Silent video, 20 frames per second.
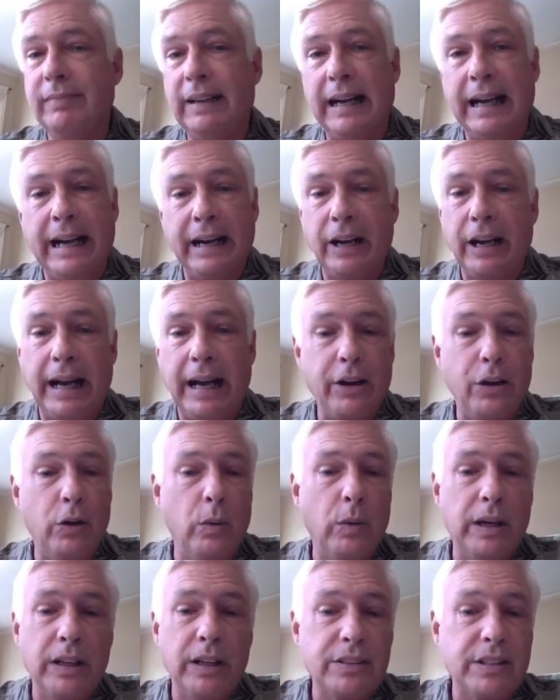I don't know
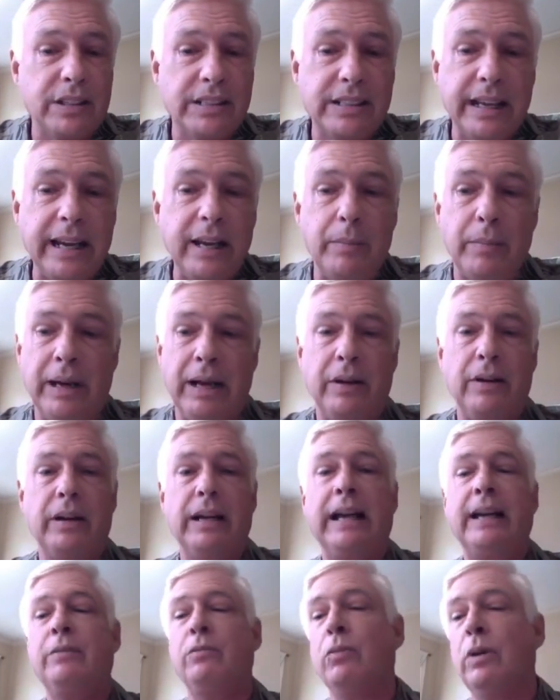what else to say about
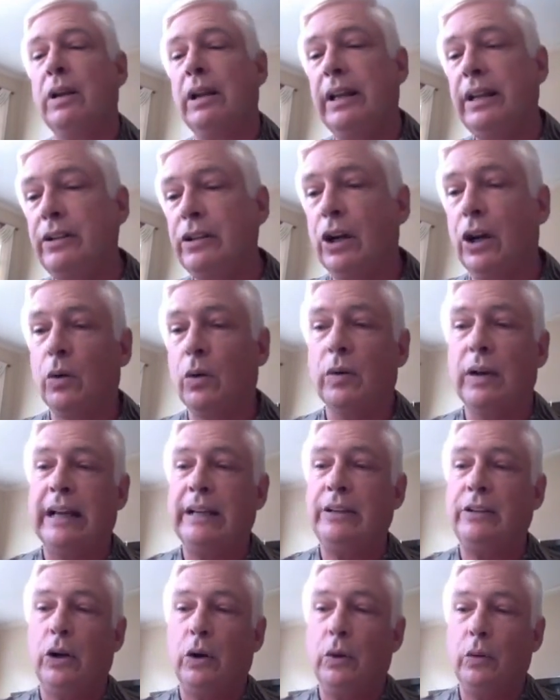it. I really don't.
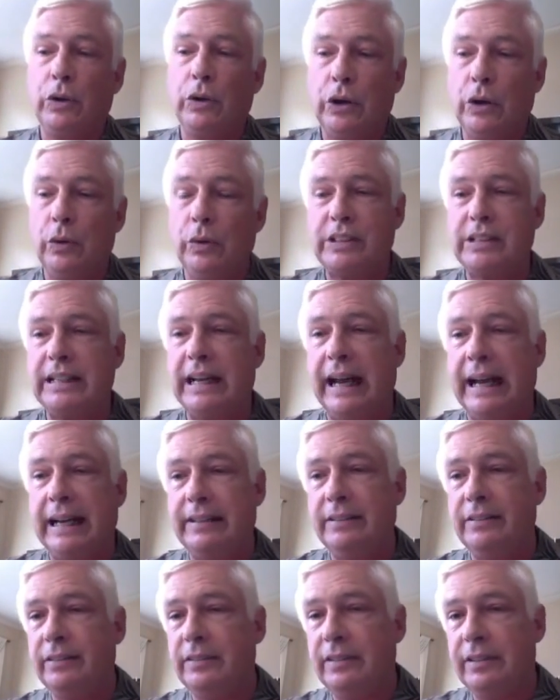I don't know. It's
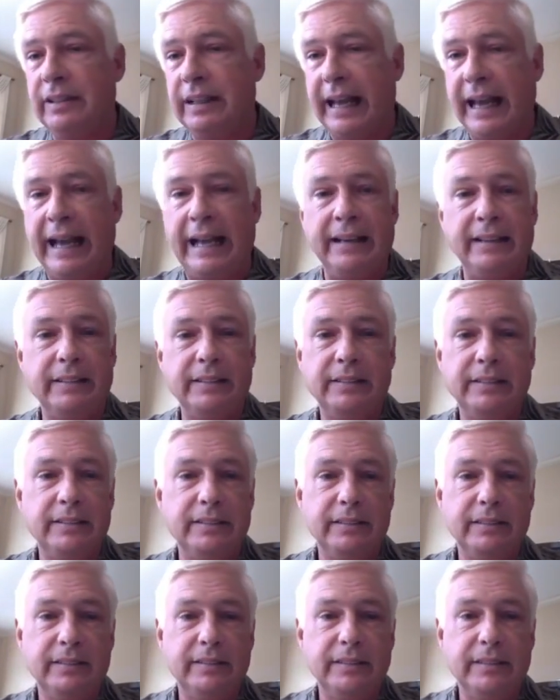not that
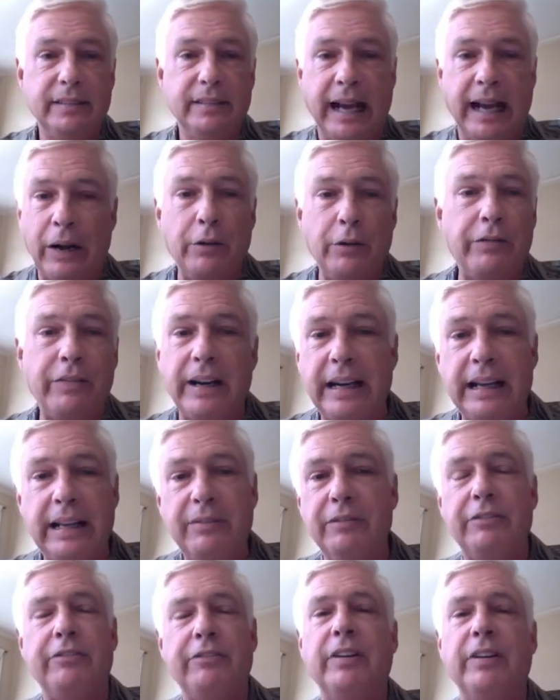I don't find it
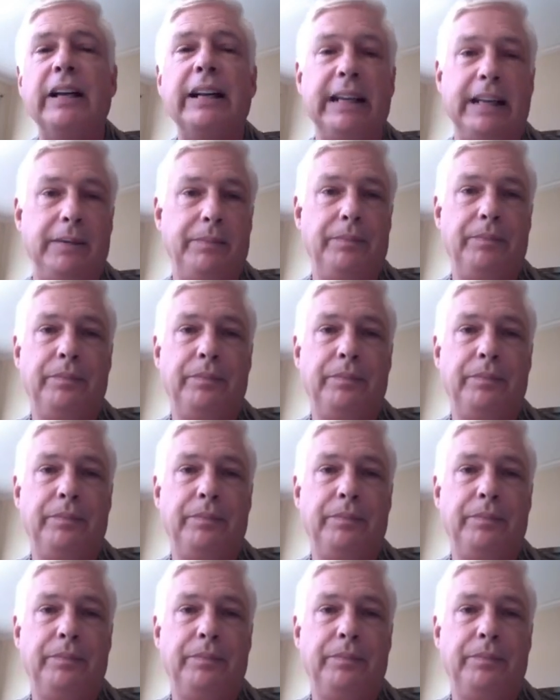even funny.